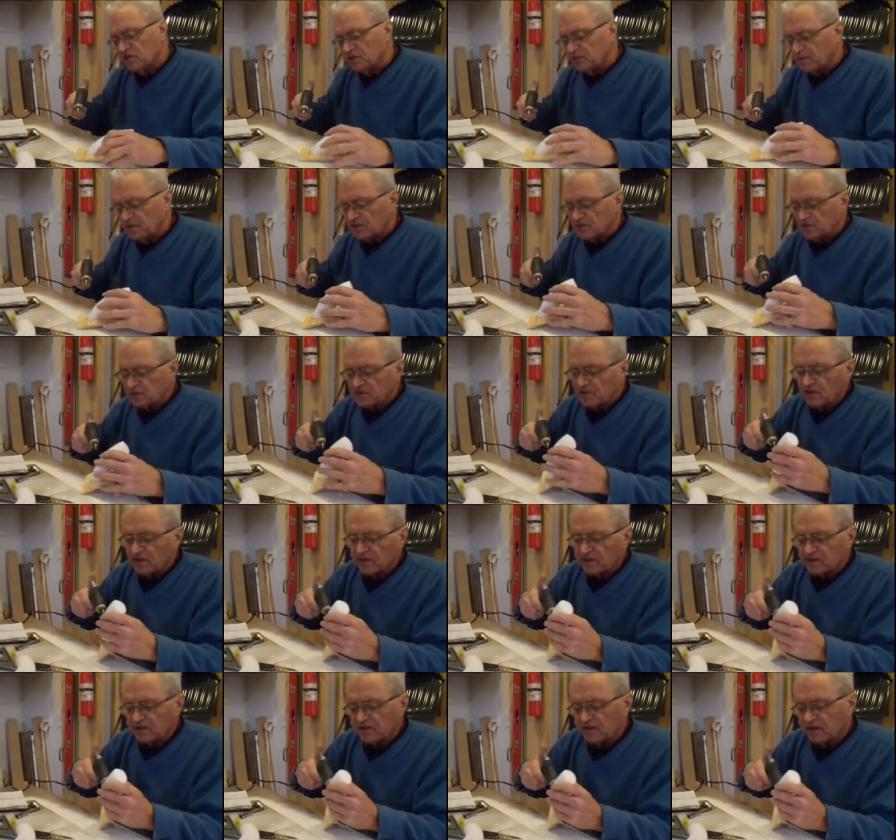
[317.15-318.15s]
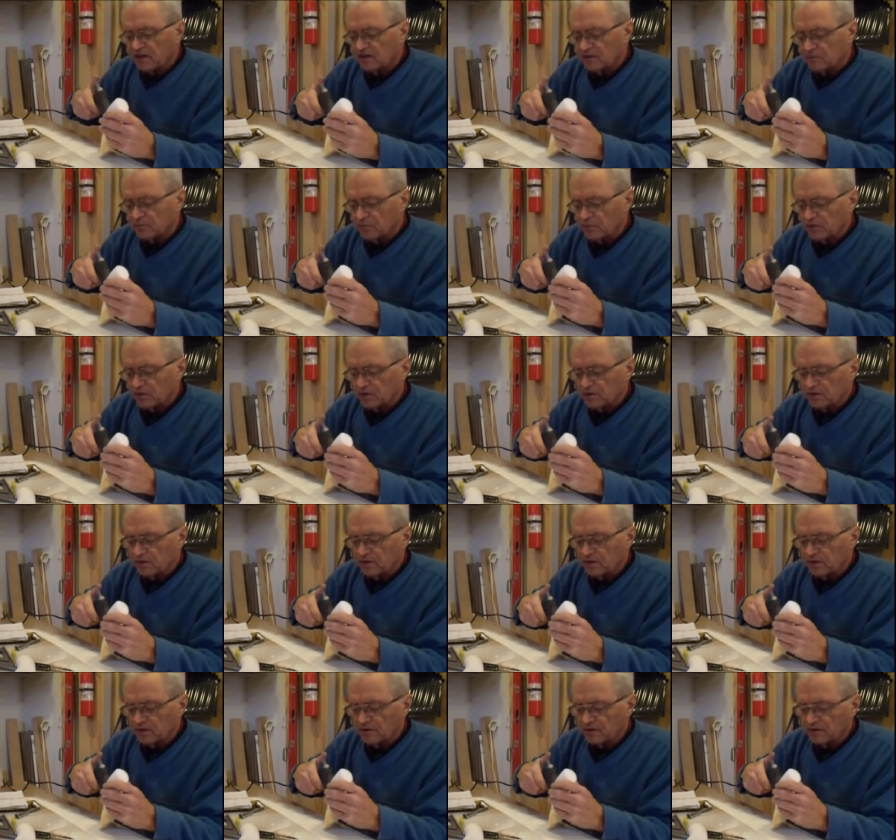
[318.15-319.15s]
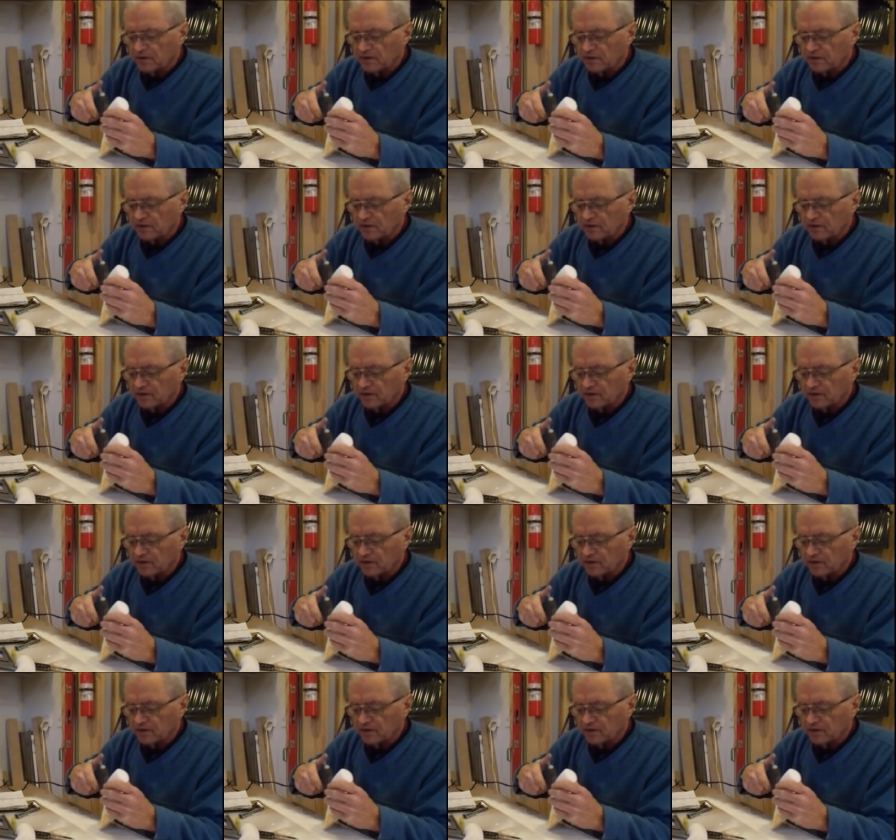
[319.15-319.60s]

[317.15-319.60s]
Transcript: should be stuck down pretty good, I think.